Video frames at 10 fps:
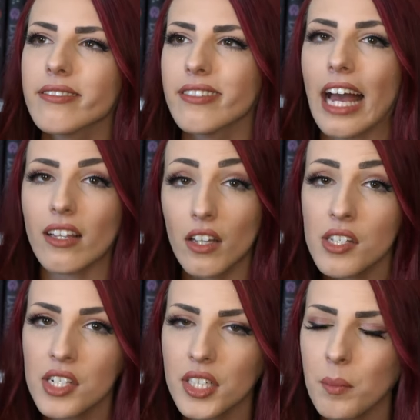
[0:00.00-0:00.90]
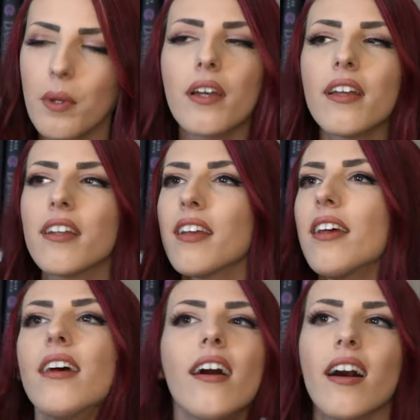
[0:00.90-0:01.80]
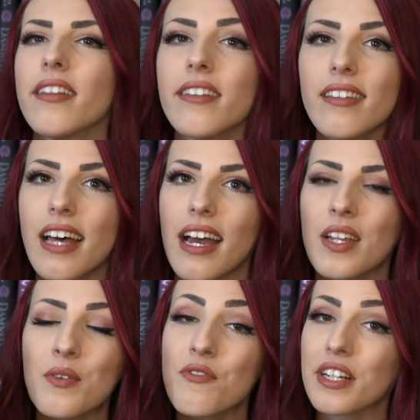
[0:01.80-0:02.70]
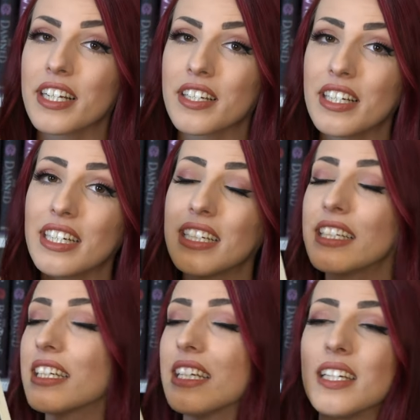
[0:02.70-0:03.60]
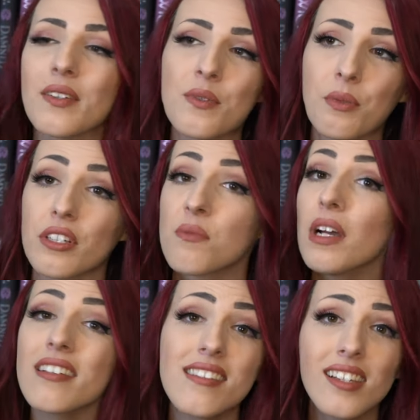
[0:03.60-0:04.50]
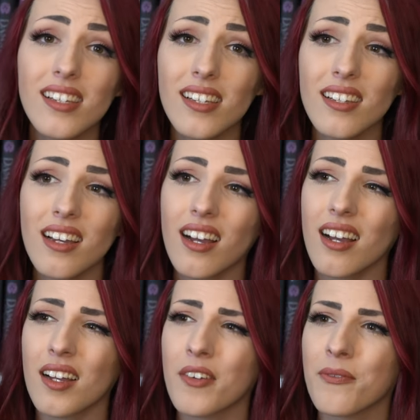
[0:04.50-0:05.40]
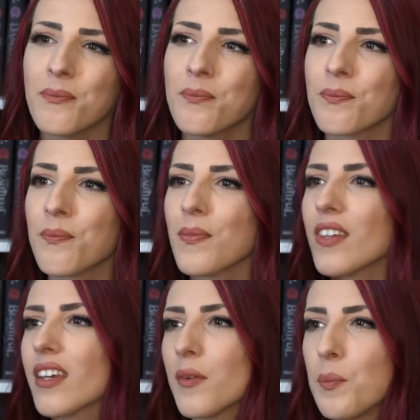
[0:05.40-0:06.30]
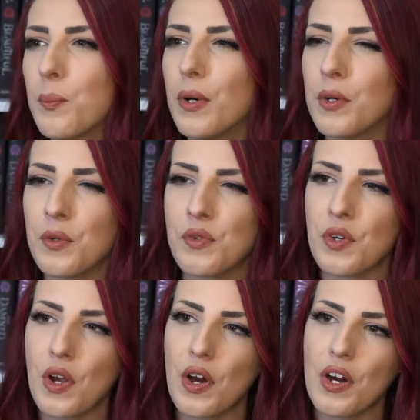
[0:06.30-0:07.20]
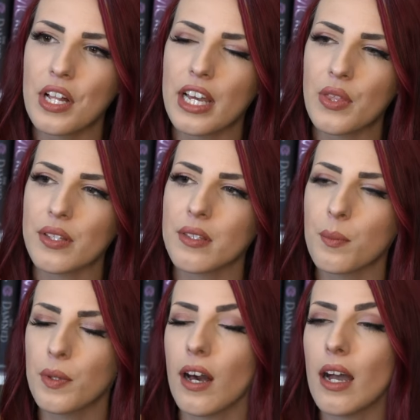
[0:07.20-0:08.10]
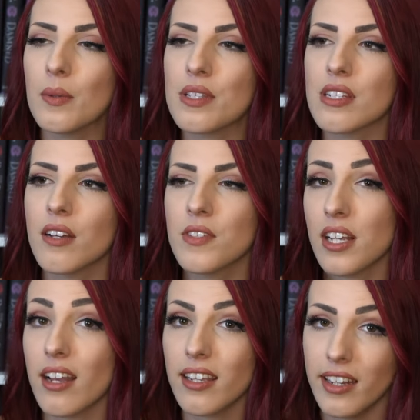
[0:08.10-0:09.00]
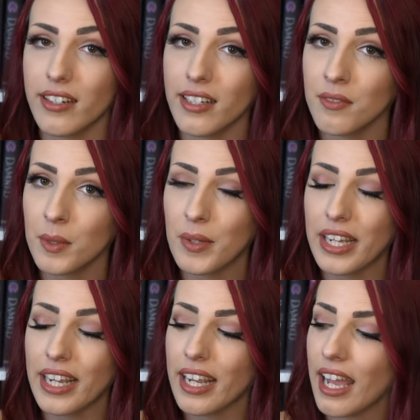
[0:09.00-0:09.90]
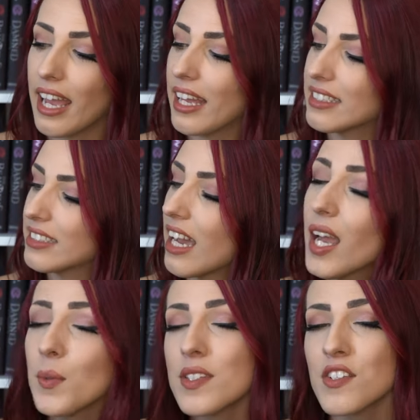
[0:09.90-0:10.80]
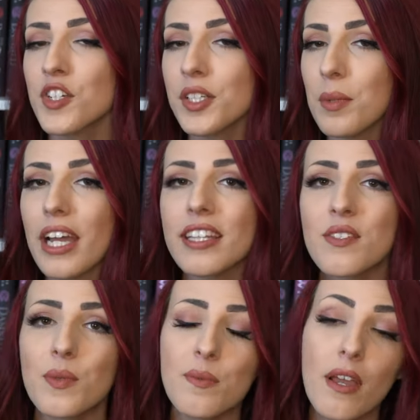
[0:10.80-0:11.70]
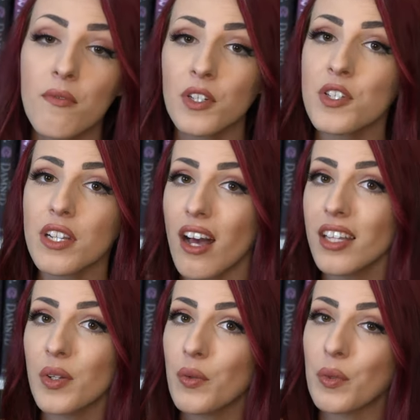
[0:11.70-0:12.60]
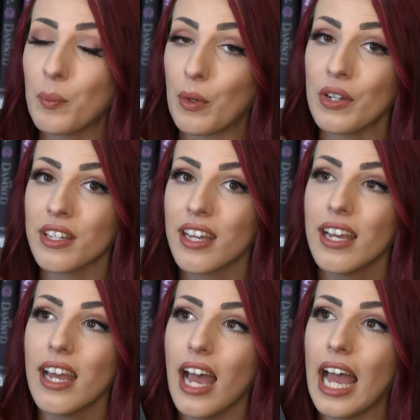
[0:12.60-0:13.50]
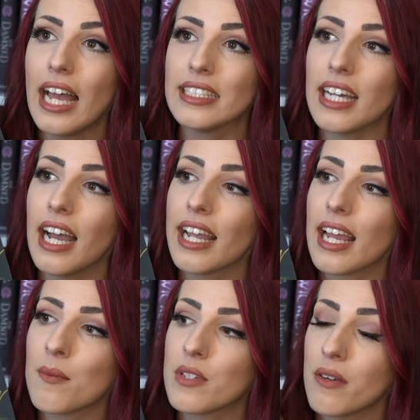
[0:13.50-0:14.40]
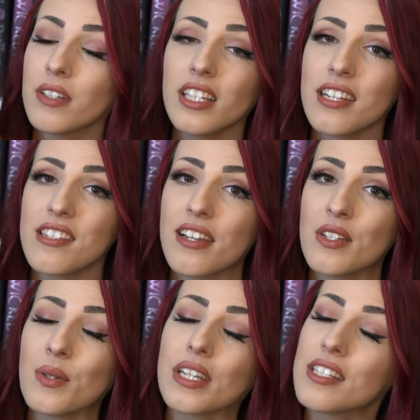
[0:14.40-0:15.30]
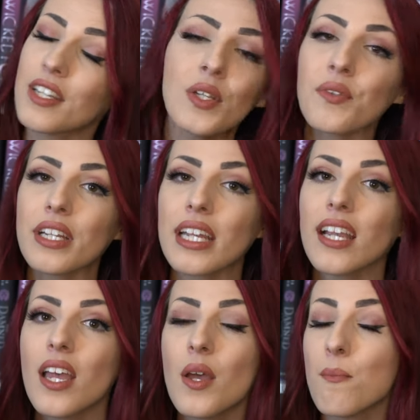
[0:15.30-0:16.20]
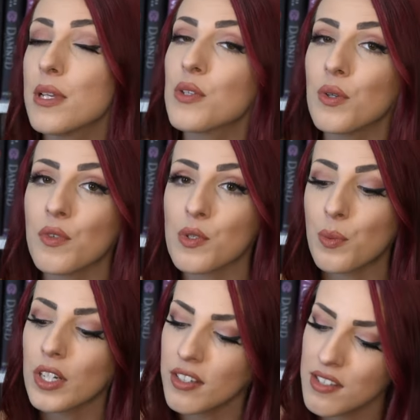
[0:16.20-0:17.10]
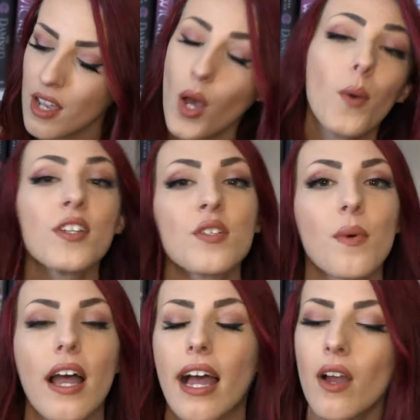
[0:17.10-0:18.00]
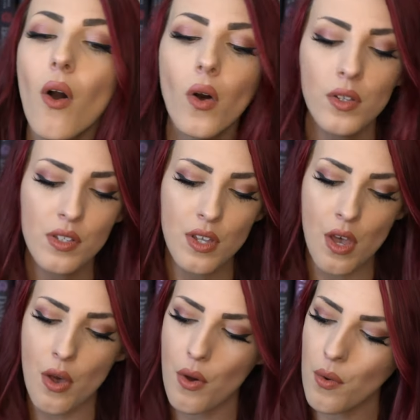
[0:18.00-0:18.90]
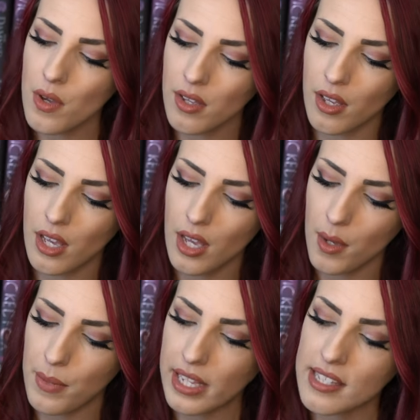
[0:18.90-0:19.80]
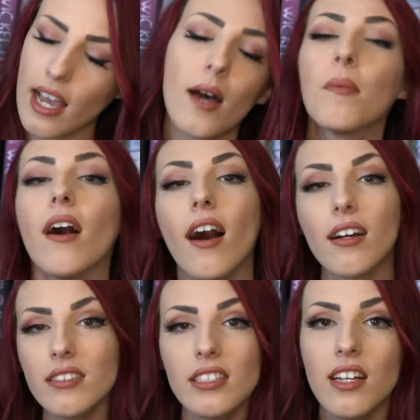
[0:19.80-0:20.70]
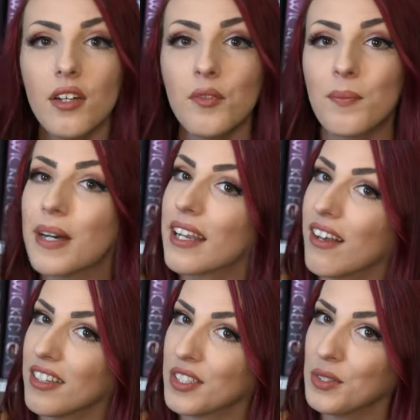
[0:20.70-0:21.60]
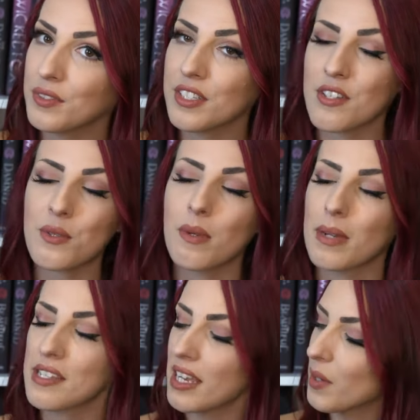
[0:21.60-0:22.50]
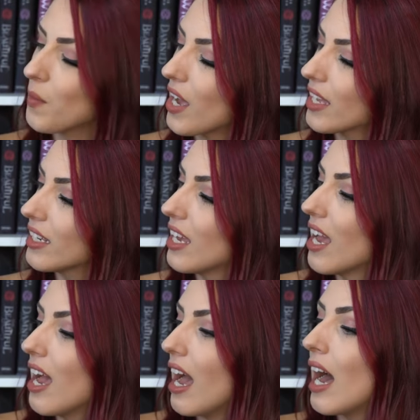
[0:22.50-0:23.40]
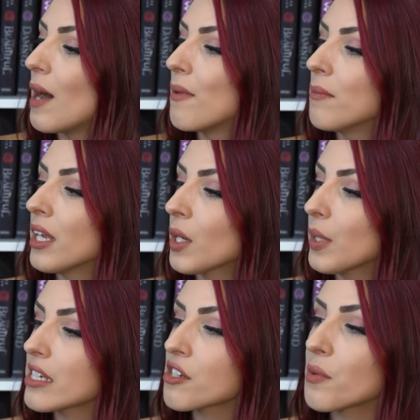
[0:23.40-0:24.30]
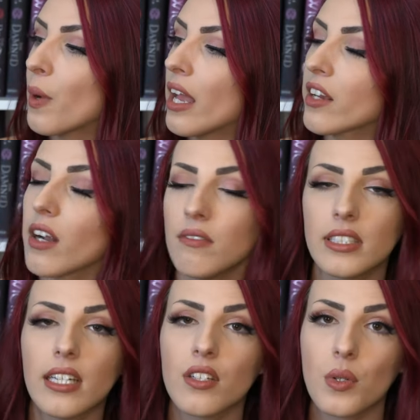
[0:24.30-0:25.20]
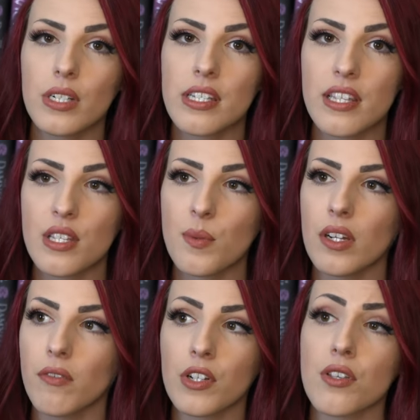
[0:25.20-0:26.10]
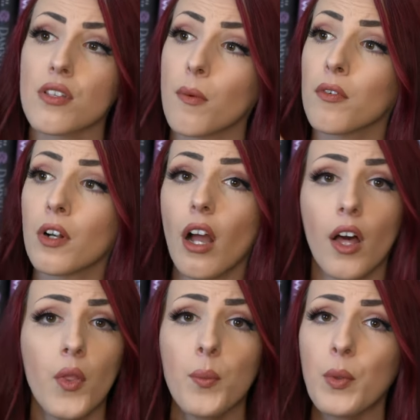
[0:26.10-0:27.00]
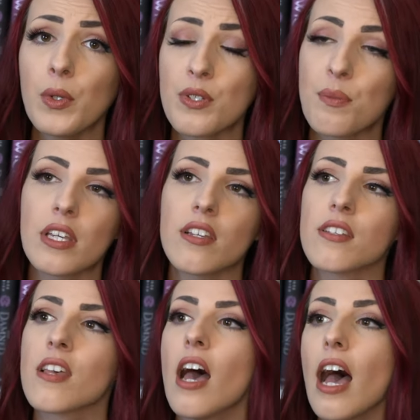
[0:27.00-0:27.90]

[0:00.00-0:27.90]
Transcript: lackluster but other than that it was very good it was pretty spicy um but overall, I thought that the plot was enough to kind of carry it for me, and I was intrigued by it. This was my first Colleen Hoover book, and I am definitely excited to continue reading Miss Hoover's works, which is why I also picked up Ugly Love by Colleen Hoover. This will be my second one. Um, I'm not quite sure why I gravitated towards this one versus some of her other books because,